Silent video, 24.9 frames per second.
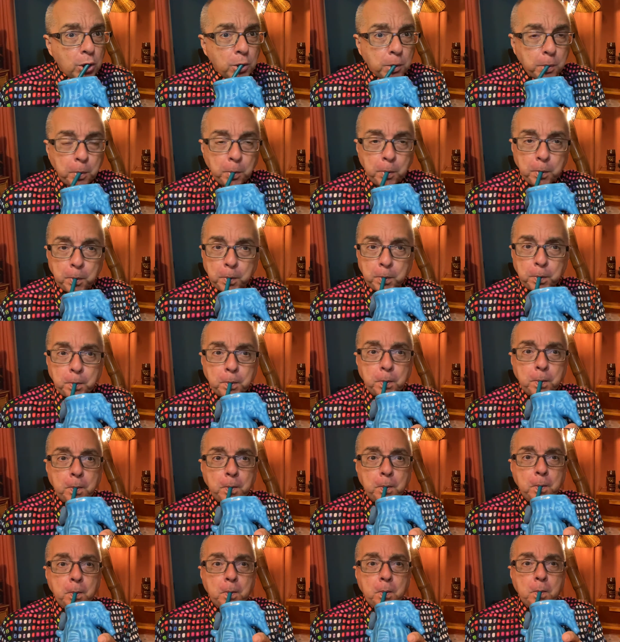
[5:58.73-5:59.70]

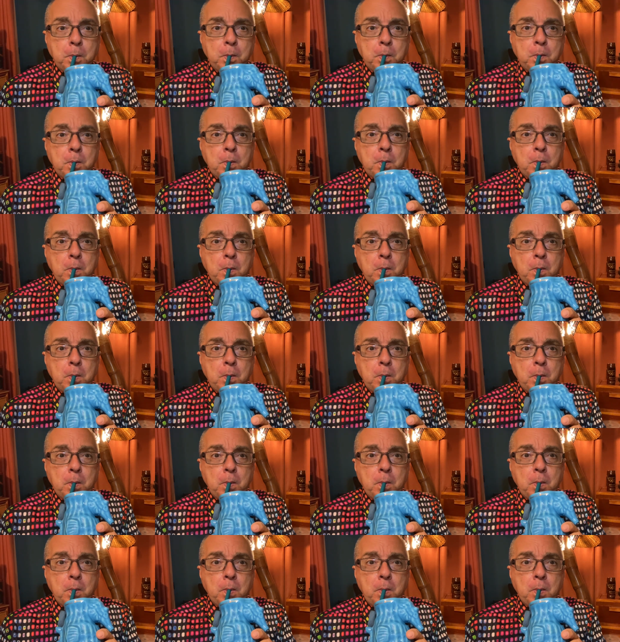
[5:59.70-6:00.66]

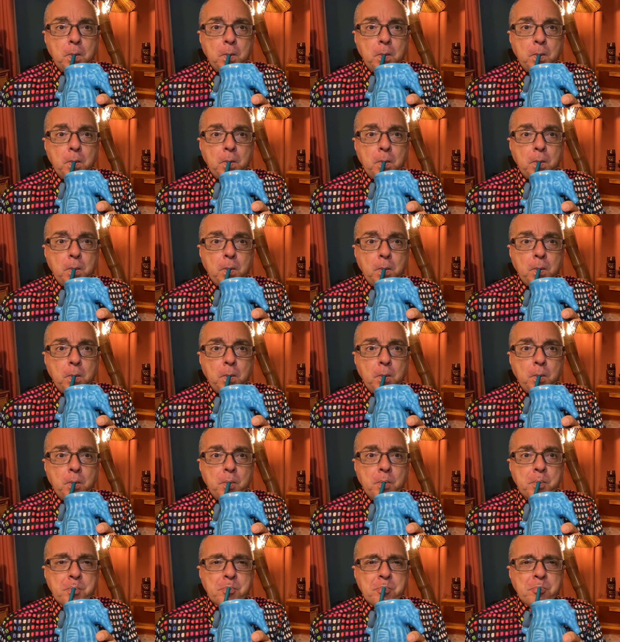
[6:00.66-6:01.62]

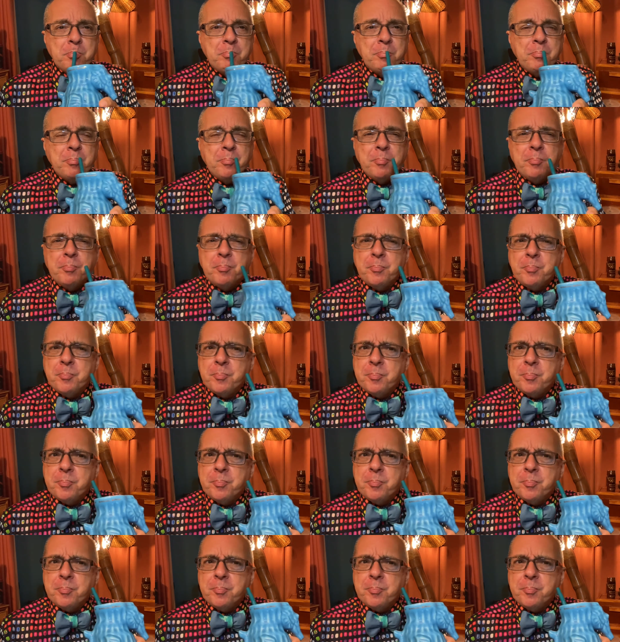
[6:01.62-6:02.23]
(silence)